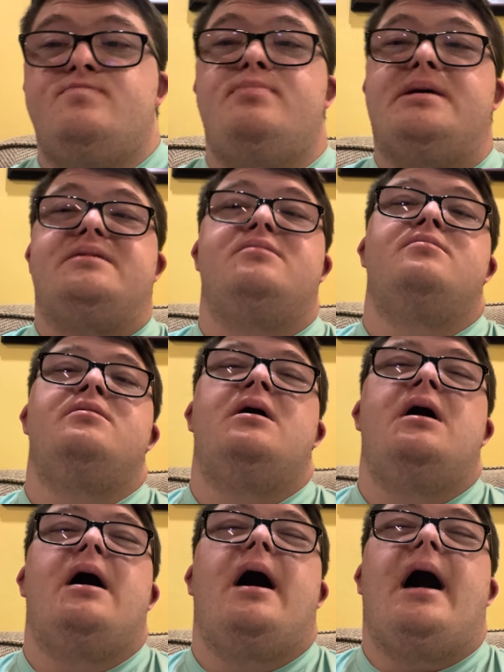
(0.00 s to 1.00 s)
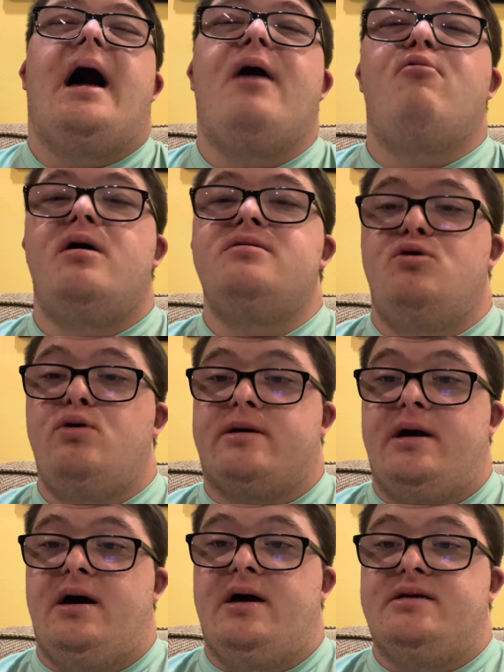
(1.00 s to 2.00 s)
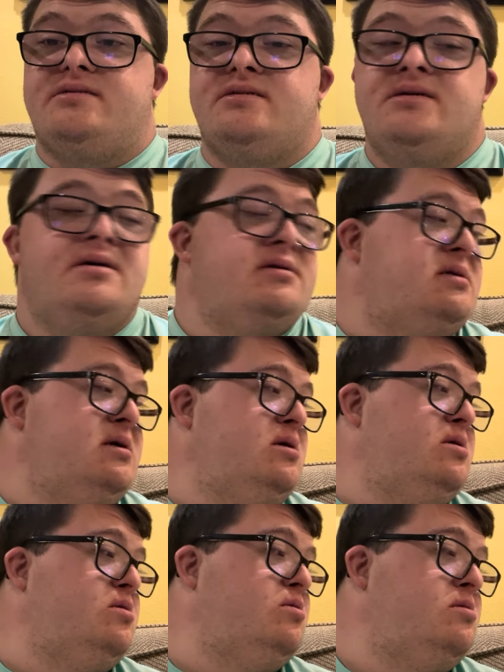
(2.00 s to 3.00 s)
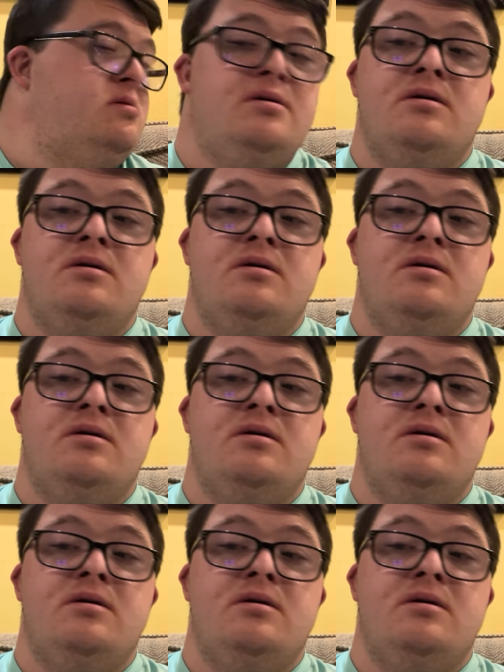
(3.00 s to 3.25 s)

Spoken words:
Please, I want you guys to